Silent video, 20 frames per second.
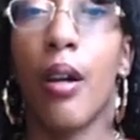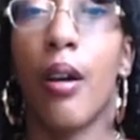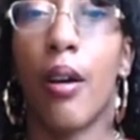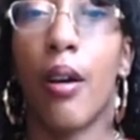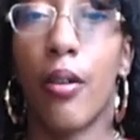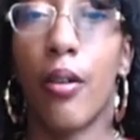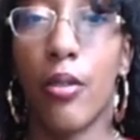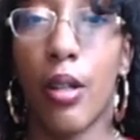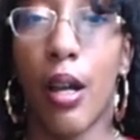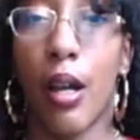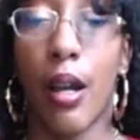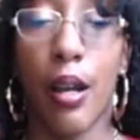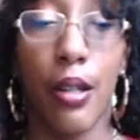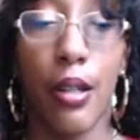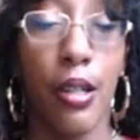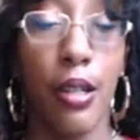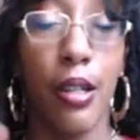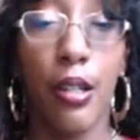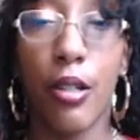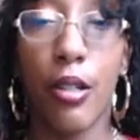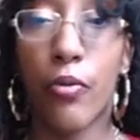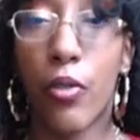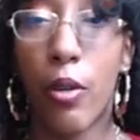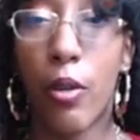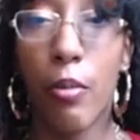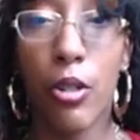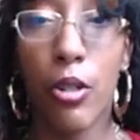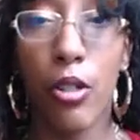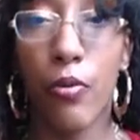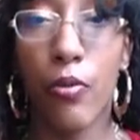are not eating
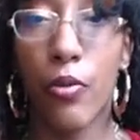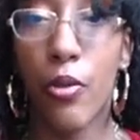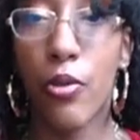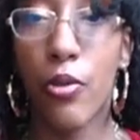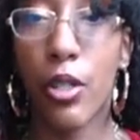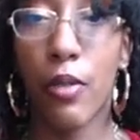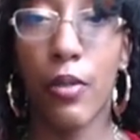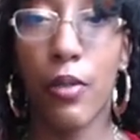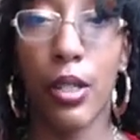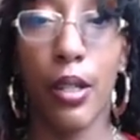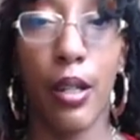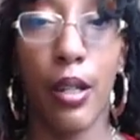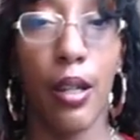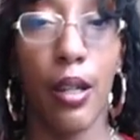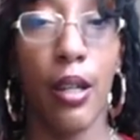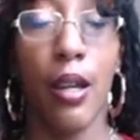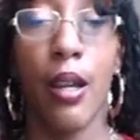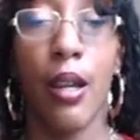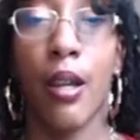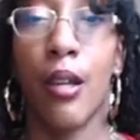fermented foods every day,